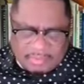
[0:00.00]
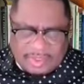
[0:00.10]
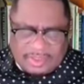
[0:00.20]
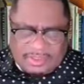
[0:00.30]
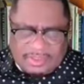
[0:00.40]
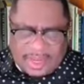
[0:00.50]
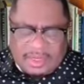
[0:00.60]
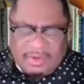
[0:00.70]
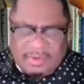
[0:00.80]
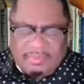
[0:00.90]
Lord, we just
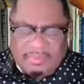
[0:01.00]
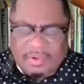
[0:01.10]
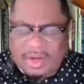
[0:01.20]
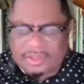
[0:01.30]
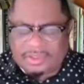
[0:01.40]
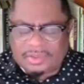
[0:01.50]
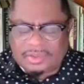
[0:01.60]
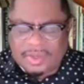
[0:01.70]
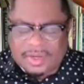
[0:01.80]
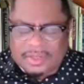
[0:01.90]
thank you and praise
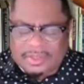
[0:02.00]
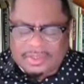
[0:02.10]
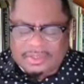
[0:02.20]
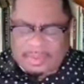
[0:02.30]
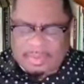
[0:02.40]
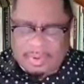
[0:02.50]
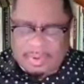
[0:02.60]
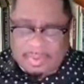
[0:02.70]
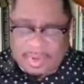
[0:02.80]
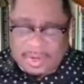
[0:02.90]
you. This is our
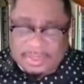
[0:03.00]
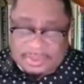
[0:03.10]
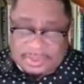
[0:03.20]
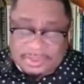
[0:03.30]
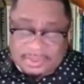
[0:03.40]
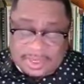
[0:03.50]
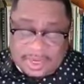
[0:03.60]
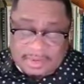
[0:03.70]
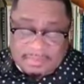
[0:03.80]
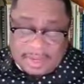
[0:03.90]
prayer. We pray in
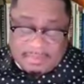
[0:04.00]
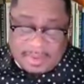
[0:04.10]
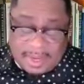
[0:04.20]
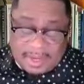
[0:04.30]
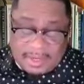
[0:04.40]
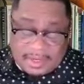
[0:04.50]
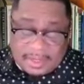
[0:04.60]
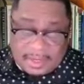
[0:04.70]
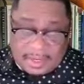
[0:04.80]
Jesus' name. Amen.